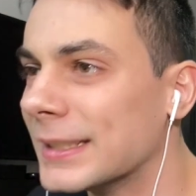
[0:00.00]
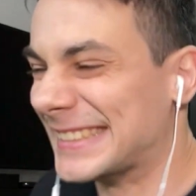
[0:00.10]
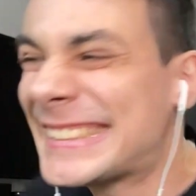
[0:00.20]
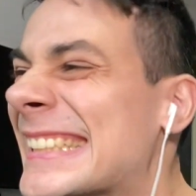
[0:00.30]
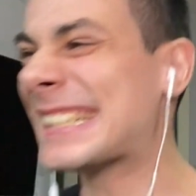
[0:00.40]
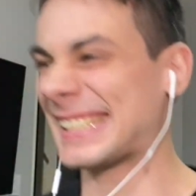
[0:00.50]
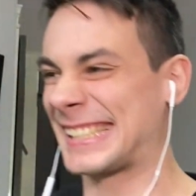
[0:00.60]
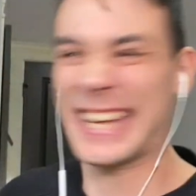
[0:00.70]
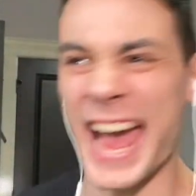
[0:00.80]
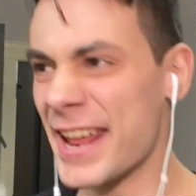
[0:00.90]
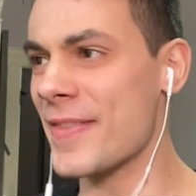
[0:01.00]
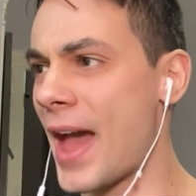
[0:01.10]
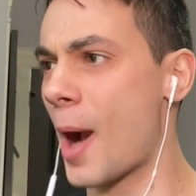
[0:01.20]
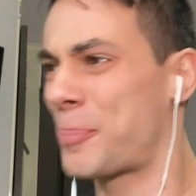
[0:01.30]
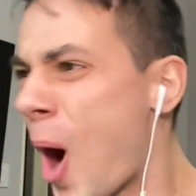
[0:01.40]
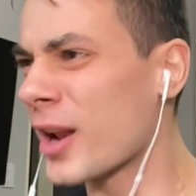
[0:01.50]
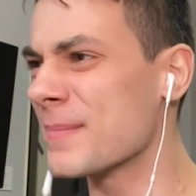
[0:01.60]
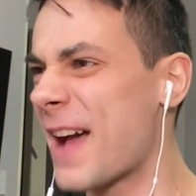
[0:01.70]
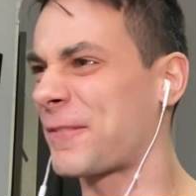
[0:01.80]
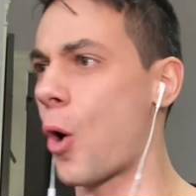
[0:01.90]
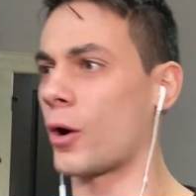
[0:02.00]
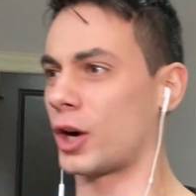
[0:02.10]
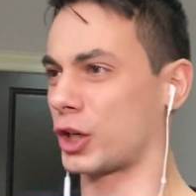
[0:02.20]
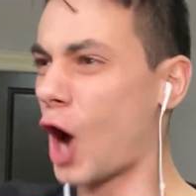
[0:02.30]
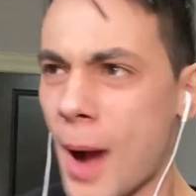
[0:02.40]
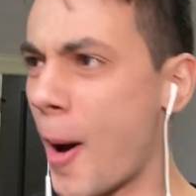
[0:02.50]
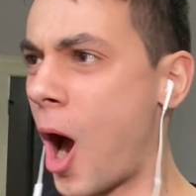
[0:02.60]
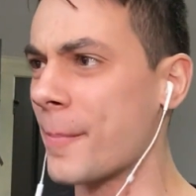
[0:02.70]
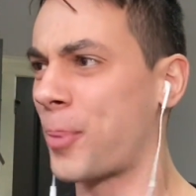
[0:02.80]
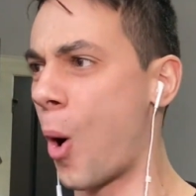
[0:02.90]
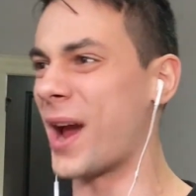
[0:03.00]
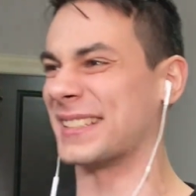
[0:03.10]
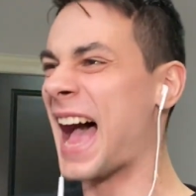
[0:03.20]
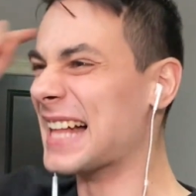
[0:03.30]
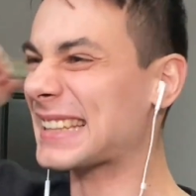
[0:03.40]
Yes! Get in there! Bottom left corner! Come on, boys!